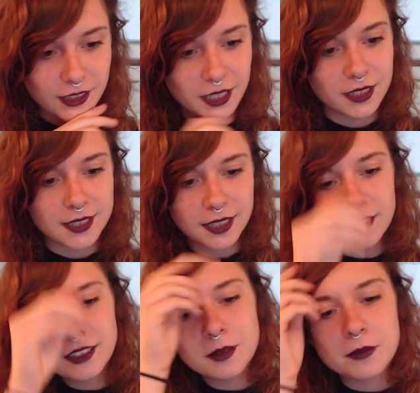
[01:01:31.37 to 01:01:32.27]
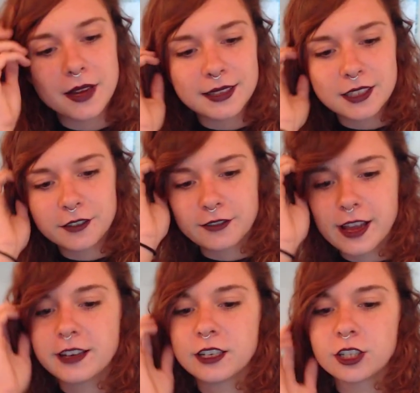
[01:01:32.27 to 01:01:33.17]
Suddenly the monster
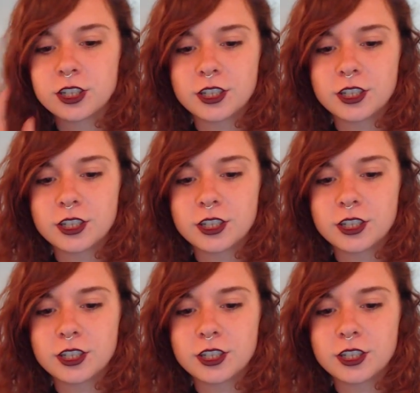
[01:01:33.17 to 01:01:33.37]
vanished.